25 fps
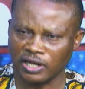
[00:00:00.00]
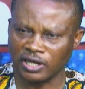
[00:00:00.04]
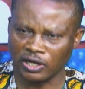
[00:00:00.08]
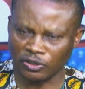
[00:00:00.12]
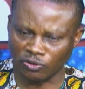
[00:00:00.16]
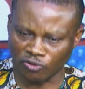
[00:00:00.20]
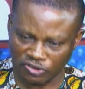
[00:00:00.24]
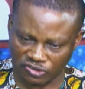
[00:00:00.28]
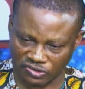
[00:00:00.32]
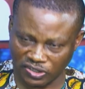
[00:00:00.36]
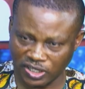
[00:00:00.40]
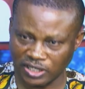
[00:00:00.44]
you need
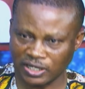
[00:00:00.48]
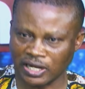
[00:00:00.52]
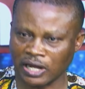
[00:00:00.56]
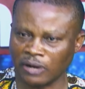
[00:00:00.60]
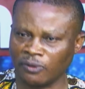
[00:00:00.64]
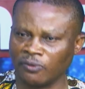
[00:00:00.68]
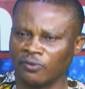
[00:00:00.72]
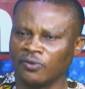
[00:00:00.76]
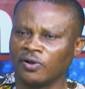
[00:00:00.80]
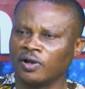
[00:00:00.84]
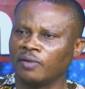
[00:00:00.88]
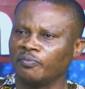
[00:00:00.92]
to sit
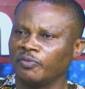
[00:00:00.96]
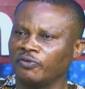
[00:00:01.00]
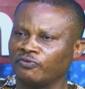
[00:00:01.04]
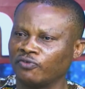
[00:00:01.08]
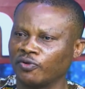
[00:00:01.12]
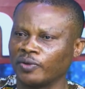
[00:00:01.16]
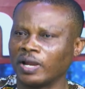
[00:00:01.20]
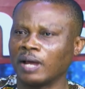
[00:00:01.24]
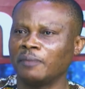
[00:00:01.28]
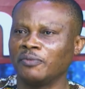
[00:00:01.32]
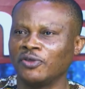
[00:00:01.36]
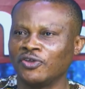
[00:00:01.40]
down
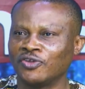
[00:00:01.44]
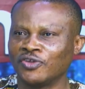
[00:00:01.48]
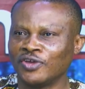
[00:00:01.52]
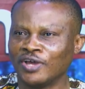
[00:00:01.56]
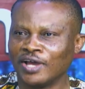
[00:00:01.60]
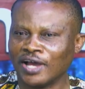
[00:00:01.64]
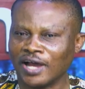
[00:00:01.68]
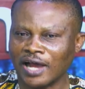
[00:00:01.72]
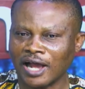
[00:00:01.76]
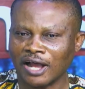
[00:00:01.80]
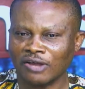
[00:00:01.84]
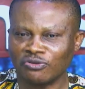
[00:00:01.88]
before that means
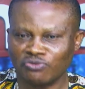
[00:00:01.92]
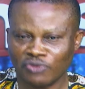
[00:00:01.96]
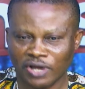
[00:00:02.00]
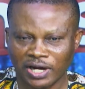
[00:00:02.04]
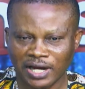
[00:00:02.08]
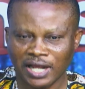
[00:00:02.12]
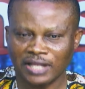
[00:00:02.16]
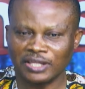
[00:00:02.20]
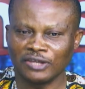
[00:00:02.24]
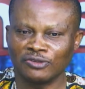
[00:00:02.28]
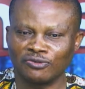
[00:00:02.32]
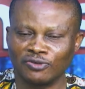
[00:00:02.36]
as you are
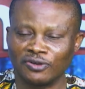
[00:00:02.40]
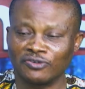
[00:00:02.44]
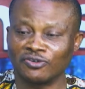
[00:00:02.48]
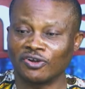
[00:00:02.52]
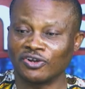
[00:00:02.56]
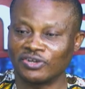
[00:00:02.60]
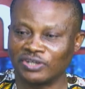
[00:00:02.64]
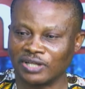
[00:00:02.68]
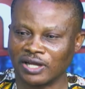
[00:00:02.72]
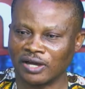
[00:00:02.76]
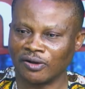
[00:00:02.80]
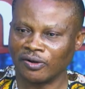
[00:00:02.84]
reacting to
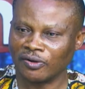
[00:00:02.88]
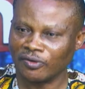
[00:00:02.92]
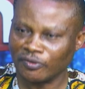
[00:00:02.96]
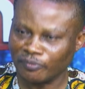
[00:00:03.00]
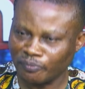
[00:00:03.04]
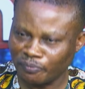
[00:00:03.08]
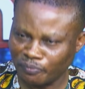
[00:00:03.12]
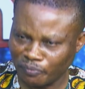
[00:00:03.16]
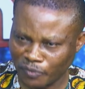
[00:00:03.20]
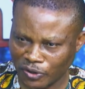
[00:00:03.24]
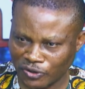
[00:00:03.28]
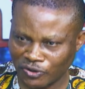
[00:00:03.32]
result now,
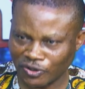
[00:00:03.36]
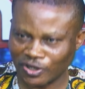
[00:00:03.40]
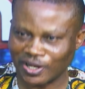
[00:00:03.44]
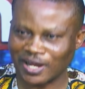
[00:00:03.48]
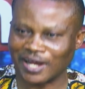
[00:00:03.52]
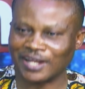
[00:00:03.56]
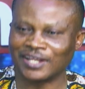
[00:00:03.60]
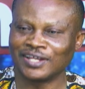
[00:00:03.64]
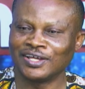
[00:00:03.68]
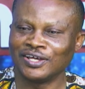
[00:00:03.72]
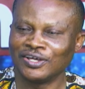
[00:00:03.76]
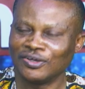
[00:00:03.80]
make sure
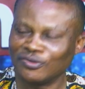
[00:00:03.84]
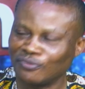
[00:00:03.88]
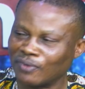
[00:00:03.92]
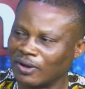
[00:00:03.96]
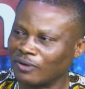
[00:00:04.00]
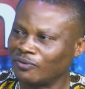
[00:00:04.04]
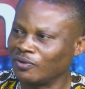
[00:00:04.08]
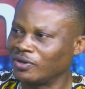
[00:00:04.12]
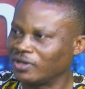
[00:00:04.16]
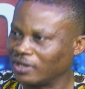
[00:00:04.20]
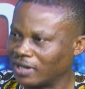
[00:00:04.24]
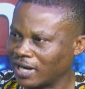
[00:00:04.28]
that you
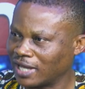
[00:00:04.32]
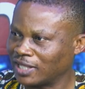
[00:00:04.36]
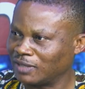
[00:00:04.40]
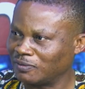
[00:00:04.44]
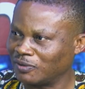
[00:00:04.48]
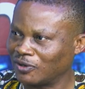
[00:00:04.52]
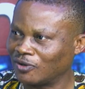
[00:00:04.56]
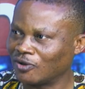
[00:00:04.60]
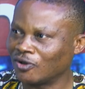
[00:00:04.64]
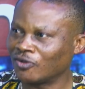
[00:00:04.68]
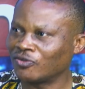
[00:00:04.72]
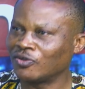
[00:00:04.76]
are doing the right
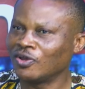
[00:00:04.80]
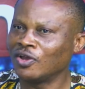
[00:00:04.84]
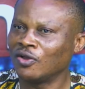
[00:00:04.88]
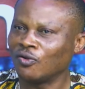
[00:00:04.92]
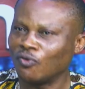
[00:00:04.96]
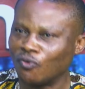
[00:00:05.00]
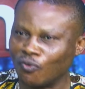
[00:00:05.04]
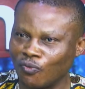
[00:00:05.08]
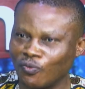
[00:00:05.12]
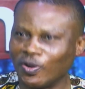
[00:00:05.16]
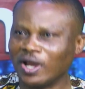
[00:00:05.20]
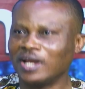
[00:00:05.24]
thing because
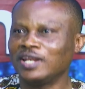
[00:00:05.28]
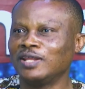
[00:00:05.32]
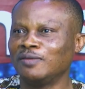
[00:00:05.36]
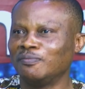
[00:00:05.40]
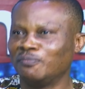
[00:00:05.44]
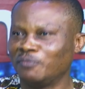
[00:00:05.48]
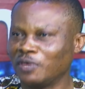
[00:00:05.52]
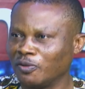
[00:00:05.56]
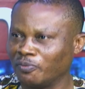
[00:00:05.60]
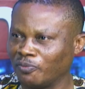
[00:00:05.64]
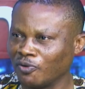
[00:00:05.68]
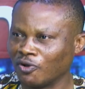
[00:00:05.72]
when the
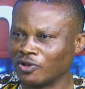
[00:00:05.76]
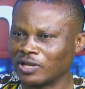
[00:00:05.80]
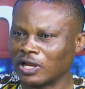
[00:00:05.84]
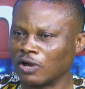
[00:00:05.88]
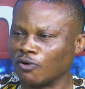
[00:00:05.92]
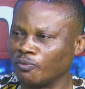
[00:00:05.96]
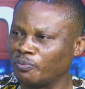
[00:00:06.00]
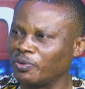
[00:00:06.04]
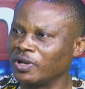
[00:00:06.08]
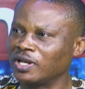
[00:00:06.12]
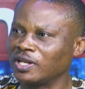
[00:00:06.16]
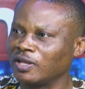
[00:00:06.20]
big boys
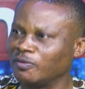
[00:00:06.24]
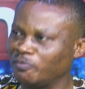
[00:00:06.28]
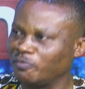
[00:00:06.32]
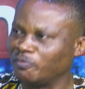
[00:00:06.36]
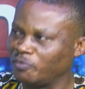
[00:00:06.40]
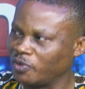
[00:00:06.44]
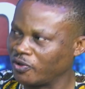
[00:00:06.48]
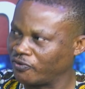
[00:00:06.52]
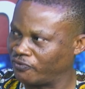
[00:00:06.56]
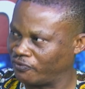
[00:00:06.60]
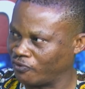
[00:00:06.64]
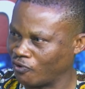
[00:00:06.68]
are building bring the
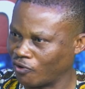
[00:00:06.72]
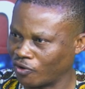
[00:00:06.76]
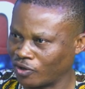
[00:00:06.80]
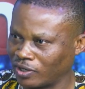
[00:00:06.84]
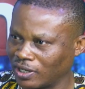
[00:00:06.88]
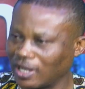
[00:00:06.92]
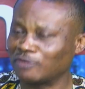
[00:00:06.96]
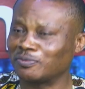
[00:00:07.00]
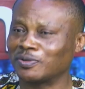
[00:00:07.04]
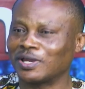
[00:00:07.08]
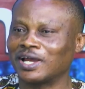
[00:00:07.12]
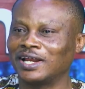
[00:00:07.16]
big fund,
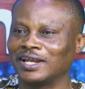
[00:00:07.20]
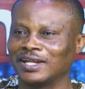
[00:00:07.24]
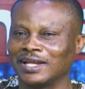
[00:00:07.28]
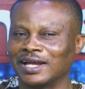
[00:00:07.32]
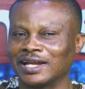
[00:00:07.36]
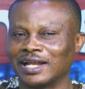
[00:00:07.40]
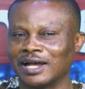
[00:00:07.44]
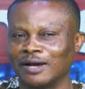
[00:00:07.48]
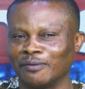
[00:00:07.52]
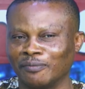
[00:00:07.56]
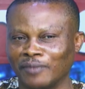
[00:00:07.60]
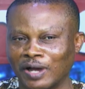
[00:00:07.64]
now especially
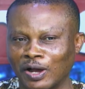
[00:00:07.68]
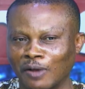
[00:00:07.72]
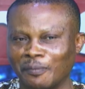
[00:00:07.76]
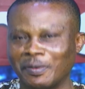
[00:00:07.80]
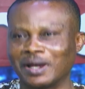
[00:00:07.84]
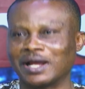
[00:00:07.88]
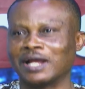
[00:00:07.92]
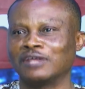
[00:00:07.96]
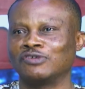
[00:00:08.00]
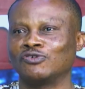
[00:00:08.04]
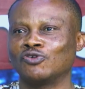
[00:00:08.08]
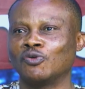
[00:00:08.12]
now that our
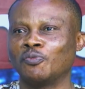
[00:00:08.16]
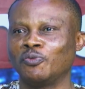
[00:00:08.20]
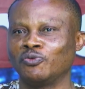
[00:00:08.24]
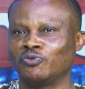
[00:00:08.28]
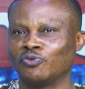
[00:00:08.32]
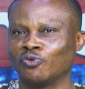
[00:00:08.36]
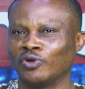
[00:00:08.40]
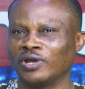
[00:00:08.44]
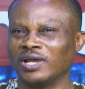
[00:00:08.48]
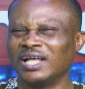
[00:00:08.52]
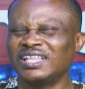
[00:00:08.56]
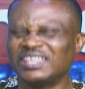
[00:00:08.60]
market is open
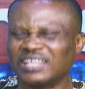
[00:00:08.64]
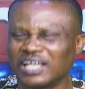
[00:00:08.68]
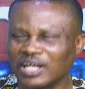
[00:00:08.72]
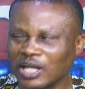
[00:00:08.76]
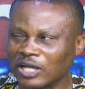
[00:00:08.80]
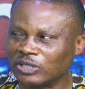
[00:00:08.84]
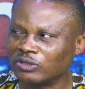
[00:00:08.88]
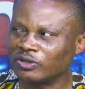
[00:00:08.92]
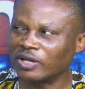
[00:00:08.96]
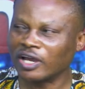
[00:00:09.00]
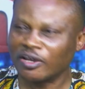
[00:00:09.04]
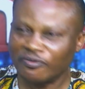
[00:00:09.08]
to
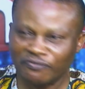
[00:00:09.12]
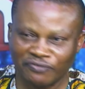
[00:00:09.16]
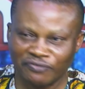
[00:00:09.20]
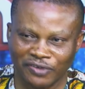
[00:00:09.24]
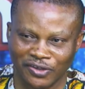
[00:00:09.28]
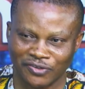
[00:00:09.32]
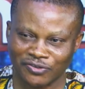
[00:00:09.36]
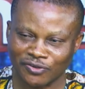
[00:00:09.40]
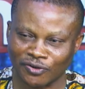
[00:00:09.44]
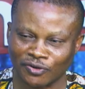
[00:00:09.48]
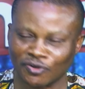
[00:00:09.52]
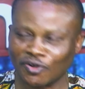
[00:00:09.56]
international
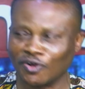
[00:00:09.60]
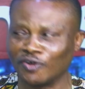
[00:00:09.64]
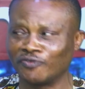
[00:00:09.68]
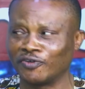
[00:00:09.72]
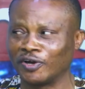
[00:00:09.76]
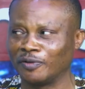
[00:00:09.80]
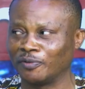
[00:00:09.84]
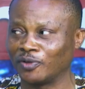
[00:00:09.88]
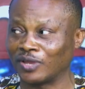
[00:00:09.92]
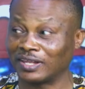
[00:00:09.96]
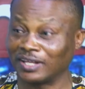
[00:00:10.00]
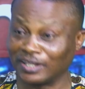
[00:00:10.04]
investors, not
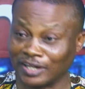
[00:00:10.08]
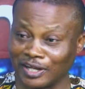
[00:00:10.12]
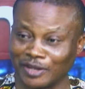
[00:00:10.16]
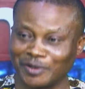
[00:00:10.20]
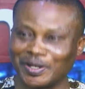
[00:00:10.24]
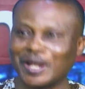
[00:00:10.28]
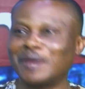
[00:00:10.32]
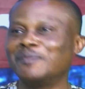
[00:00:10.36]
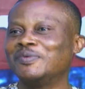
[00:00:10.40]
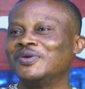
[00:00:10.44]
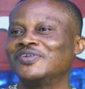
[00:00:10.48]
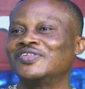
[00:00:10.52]
foreign investors,
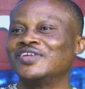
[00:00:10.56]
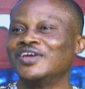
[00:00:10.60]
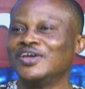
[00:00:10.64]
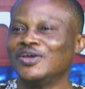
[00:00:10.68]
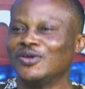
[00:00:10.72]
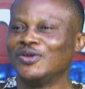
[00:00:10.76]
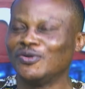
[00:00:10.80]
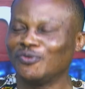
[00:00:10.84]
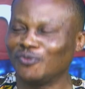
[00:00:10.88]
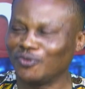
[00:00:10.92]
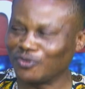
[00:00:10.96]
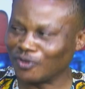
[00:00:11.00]
that, that means
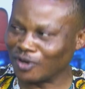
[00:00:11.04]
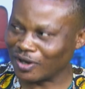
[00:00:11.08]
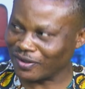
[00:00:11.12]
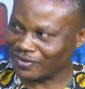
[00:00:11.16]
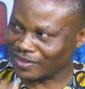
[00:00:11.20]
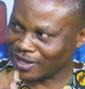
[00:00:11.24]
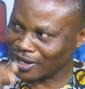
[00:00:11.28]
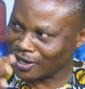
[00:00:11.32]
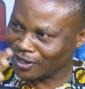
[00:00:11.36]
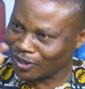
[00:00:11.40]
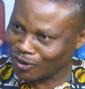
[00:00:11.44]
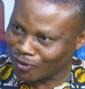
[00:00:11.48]
we need to
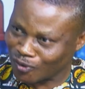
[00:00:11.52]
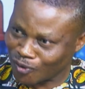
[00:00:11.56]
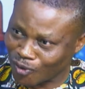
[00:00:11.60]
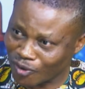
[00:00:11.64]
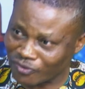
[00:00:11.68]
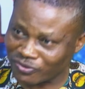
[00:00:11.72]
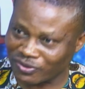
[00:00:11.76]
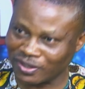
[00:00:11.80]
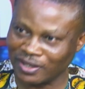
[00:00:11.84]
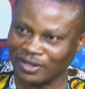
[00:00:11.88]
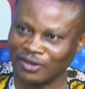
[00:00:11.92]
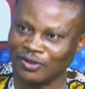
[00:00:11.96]
understand the
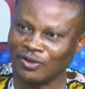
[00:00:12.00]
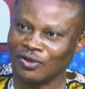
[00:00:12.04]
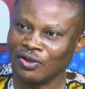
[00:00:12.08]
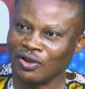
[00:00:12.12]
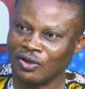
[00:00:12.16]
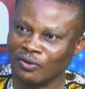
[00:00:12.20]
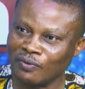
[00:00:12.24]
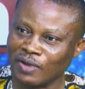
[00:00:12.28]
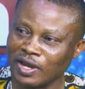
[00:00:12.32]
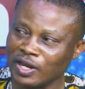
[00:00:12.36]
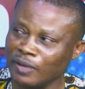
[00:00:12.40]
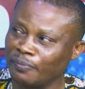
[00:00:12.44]
whole thing,
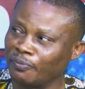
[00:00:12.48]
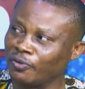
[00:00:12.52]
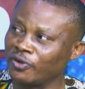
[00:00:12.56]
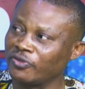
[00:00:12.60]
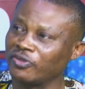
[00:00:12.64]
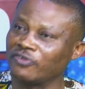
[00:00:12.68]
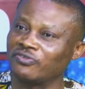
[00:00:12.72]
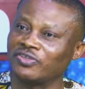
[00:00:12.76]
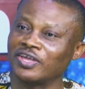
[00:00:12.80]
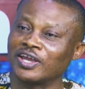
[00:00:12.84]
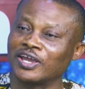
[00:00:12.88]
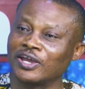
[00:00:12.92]
where the
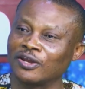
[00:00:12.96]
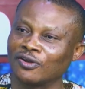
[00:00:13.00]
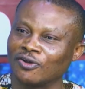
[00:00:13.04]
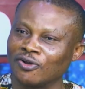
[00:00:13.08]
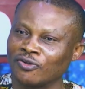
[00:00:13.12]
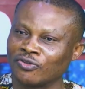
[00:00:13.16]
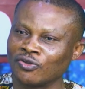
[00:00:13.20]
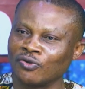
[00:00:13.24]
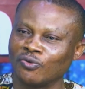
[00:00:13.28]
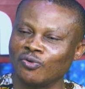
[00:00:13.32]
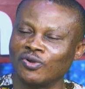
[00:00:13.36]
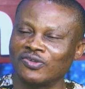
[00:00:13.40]
policy is taking
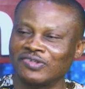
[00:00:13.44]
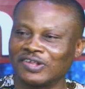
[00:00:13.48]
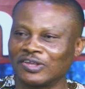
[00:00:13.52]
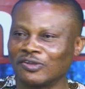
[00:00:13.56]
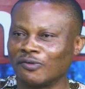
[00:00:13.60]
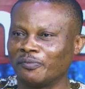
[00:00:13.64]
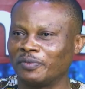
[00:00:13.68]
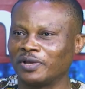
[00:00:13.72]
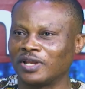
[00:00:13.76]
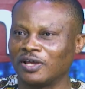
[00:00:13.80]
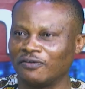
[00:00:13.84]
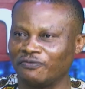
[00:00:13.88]
us, who set
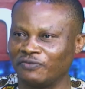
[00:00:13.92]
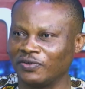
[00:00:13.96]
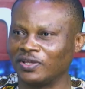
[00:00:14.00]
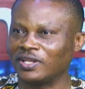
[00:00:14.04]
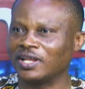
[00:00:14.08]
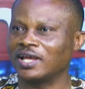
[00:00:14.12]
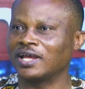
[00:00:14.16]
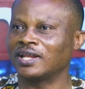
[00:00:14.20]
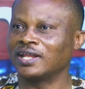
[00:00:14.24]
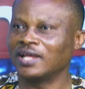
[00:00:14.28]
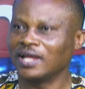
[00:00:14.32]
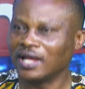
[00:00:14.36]
up
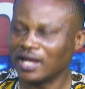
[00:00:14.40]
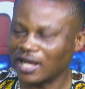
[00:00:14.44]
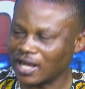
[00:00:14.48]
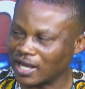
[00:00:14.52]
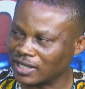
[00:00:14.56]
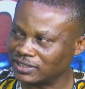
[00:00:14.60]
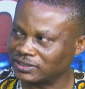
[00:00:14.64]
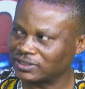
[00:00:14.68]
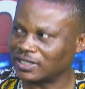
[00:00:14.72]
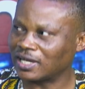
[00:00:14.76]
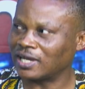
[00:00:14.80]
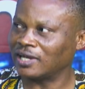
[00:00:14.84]
benefit then,
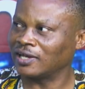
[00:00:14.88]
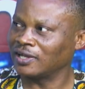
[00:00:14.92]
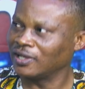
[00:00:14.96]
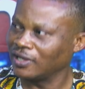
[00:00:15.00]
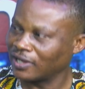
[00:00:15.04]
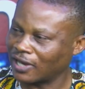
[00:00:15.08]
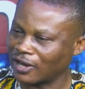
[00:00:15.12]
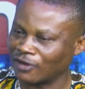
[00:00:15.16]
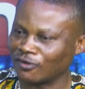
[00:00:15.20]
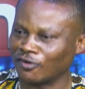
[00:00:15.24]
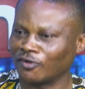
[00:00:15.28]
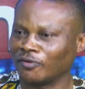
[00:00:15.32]
and
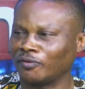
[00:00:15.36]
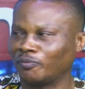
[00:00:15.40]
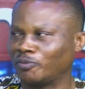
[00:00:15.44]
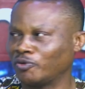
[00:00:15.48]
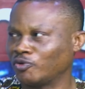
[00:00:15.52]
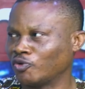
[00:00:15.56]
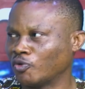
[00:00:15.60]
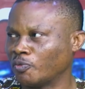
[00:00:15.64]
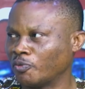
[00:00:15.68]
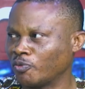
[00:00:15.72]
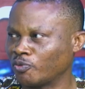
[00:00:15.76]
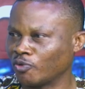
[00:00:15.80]
start kind of
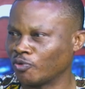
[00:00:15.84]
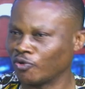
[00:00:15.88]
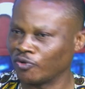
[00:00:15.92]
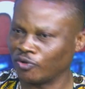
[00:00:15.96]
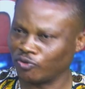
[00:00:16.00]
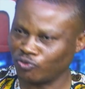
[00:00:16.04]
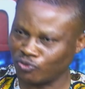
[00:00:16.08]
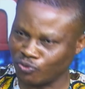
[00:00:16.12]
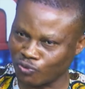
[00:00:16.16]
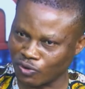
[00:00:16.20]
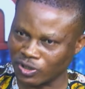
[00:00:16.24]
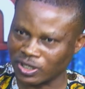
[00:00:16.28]
pushing
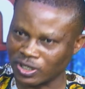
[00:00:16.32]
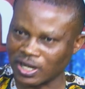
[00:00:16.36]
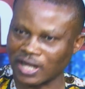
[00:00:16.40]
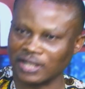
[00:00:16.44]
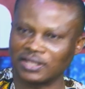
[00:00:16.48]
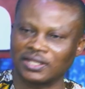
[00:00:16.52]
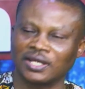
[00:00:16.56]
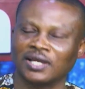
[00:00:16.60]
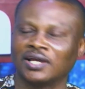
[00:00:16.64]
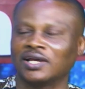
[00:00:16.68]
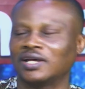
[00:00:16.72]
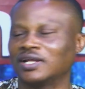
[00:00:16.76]
toward
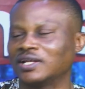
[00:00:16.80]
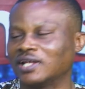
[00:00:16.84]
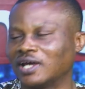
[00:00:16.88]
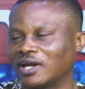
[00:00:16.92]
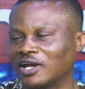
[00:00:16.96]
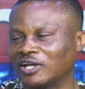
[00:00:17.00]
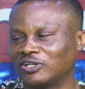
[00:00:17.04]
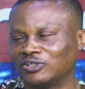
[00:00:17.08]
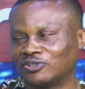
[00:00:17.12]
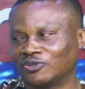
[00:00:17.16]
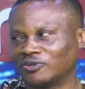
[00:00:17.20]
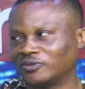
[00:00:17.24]
that uh,
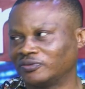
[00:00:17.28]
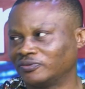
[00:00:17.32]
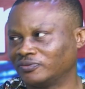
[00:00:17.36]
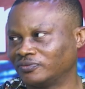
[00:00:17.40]
direction.